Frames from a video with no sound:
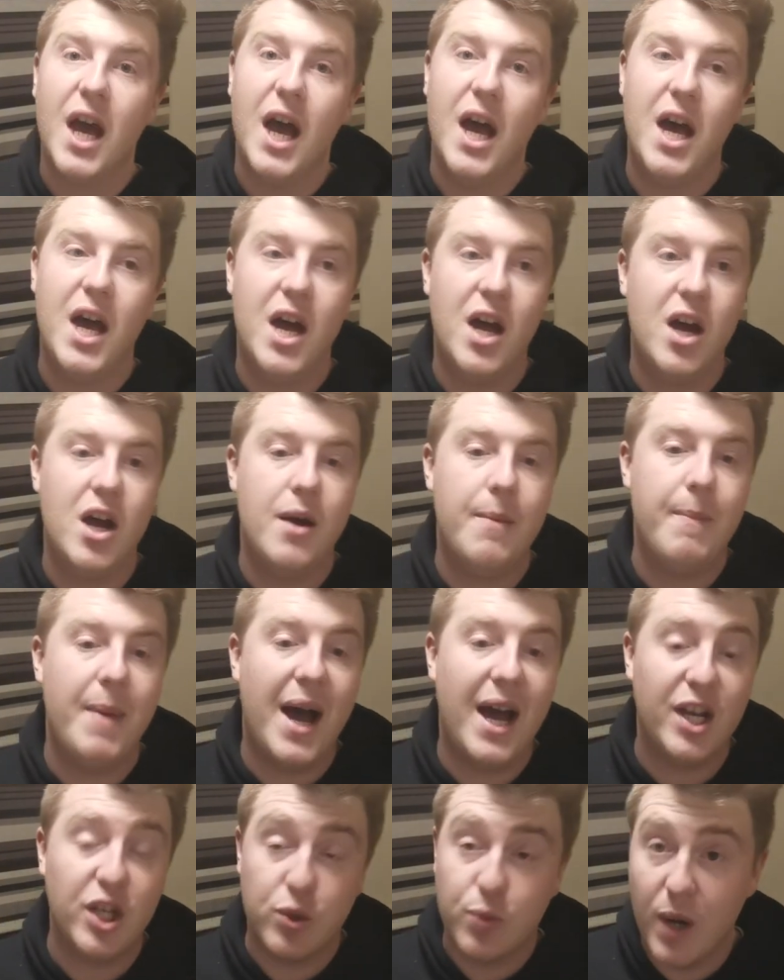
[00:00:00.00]

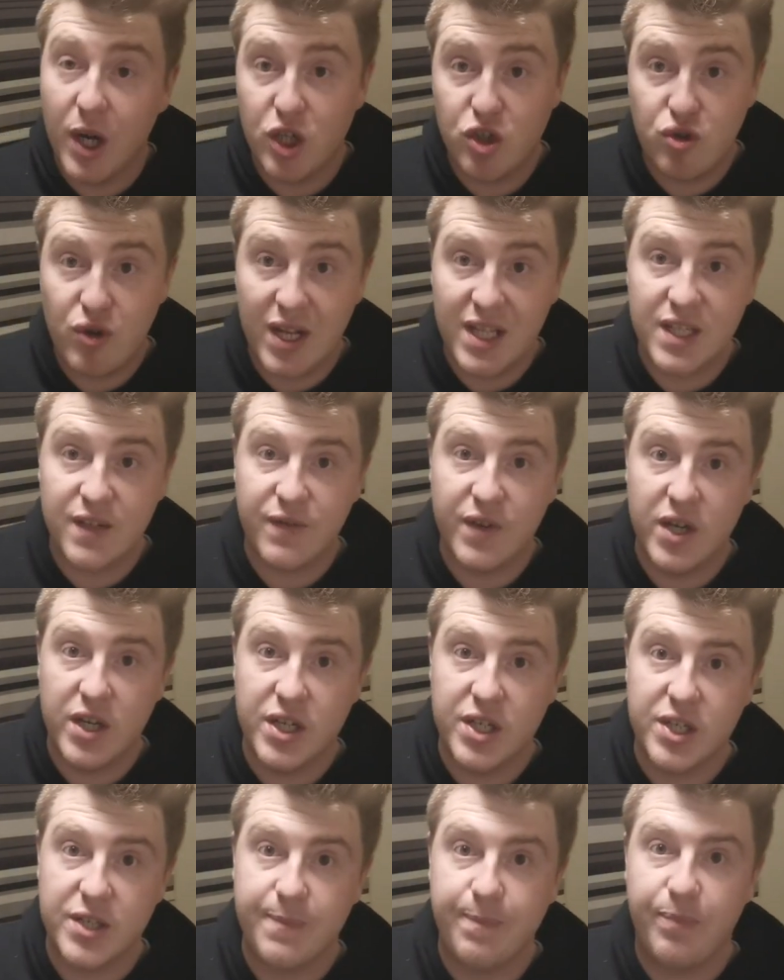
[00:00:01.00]
and as well as
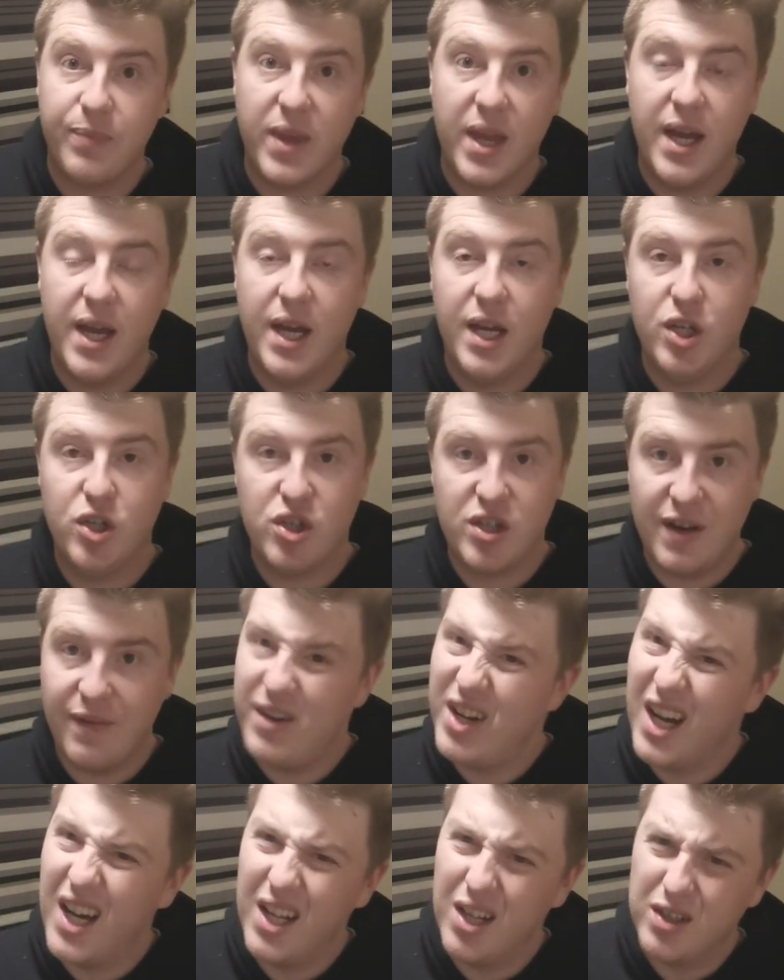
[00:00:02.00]
transfers, just
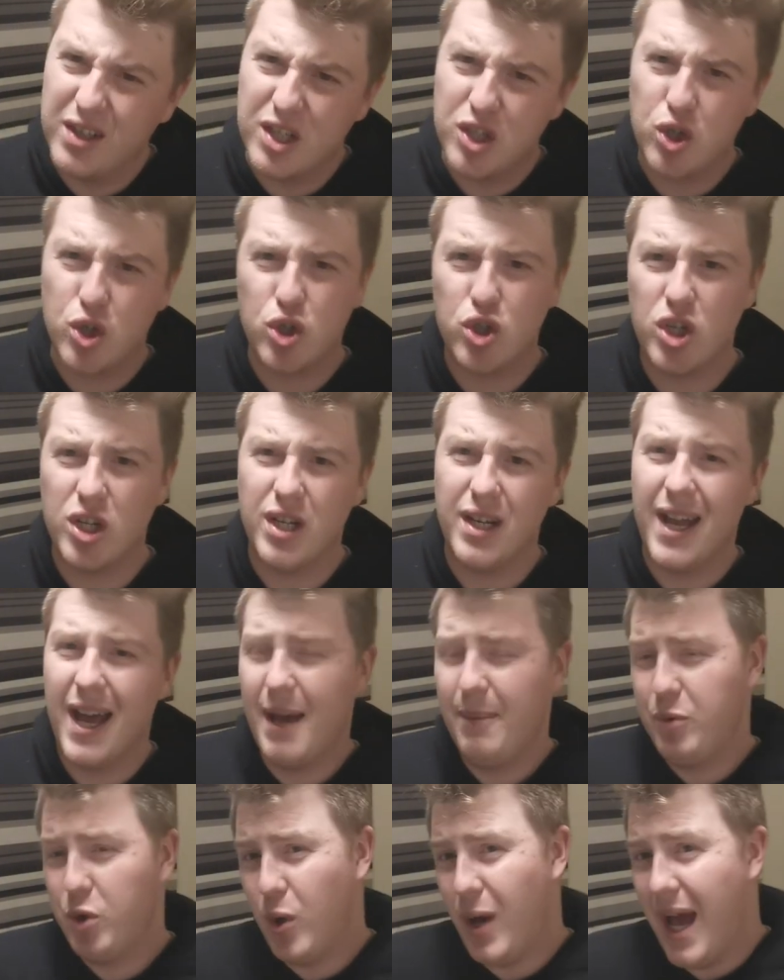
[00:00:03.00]
having a little discussion.
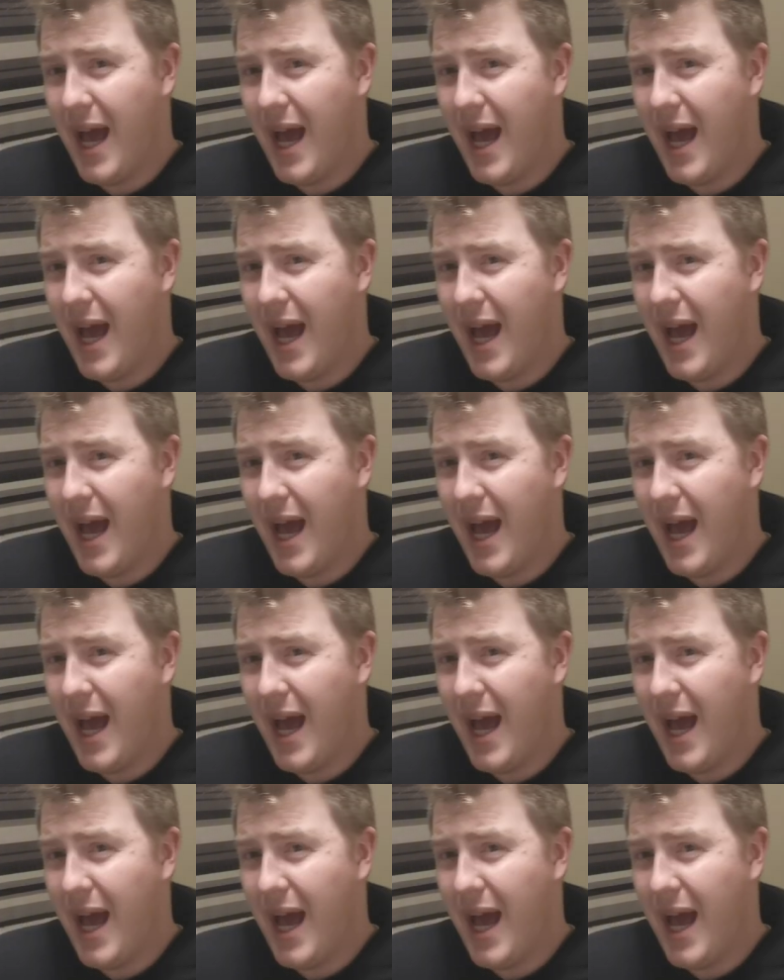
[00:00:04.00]
Now,